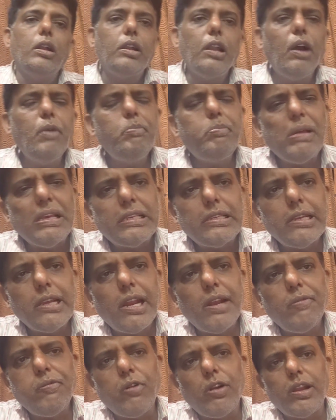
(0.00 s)
Now basic
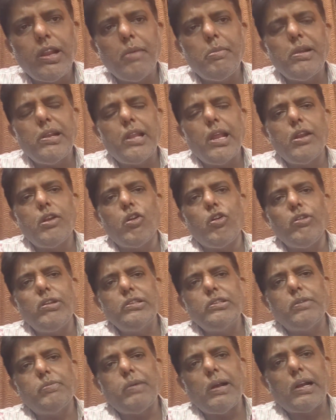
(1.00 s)
and fundamental
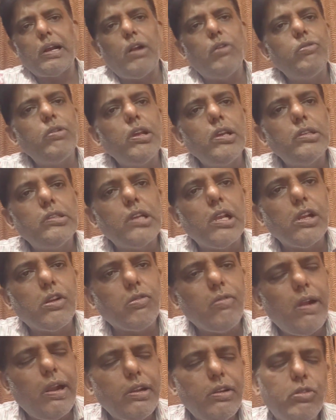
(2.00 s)
knowledge of accounting is
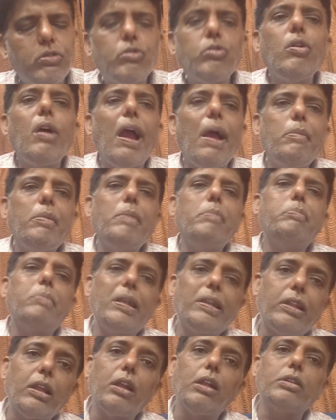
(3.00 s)
required to have a
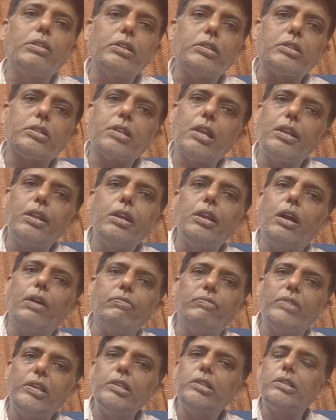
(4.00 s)
better understanding
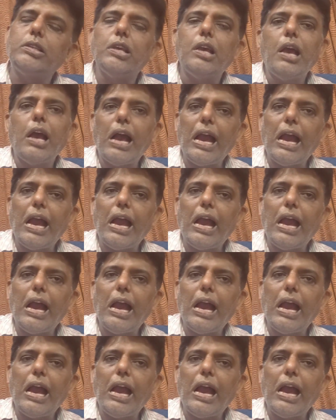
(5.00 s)
of these